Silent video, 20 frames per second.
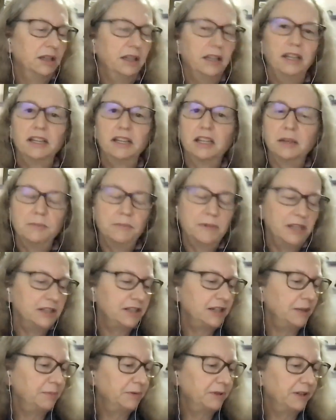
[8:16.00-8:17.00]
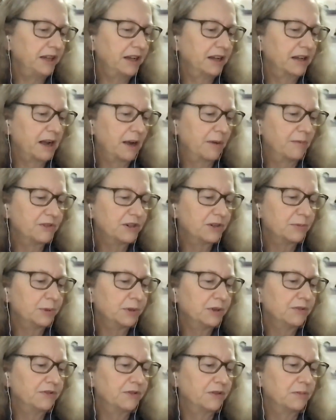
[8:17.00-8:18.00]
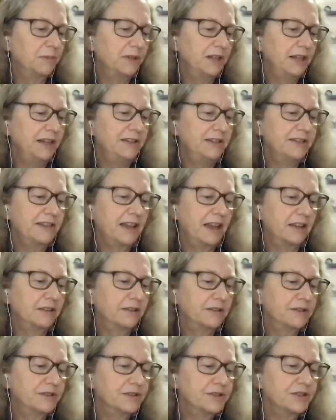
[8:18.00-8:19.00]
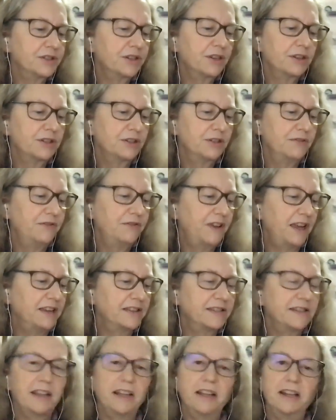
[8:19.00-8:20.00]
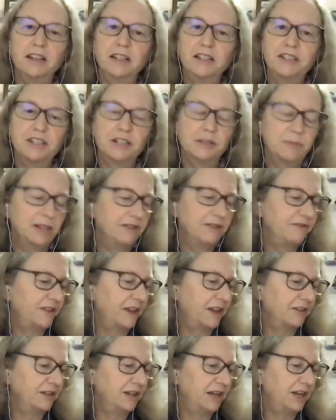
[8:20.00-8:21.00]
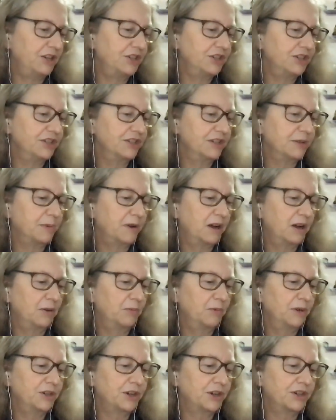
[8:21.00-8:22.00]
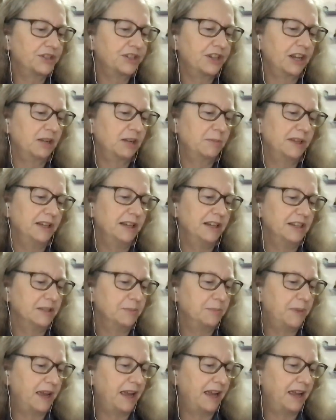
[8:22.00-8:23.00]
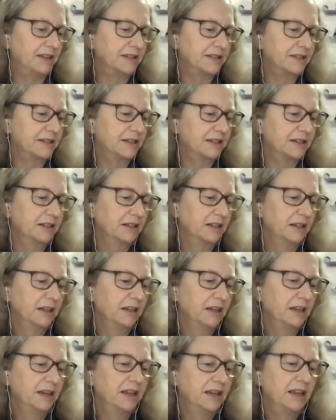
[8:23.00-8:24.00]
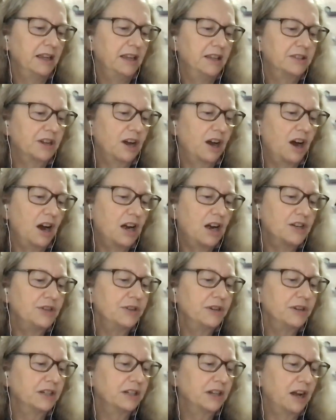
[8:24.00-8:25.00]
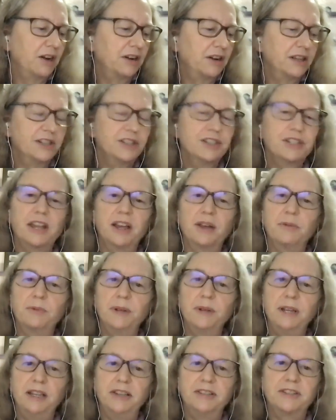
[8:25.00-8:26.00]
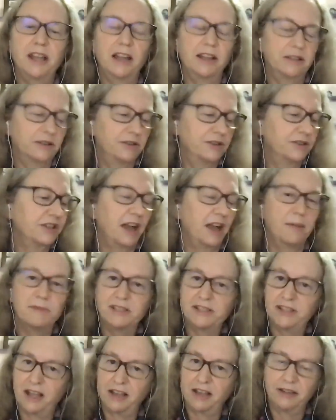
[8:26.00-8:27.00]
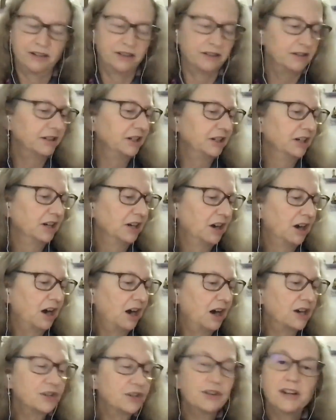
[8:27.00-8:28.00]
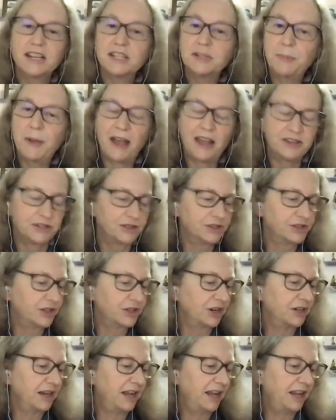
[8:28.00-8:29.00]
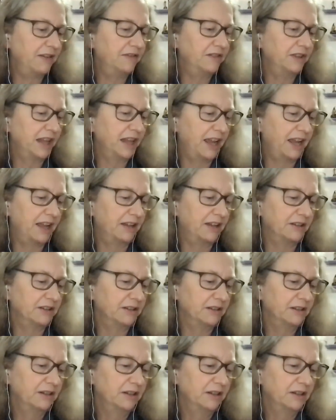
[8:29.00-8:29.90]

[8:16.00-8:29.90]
It can be deeply uncomfortable for many settlers to face the illegitimate foundations upon which our settlement is based. It's hard to acknowledge that we settlers, I'm a settler, are trespassers on native land.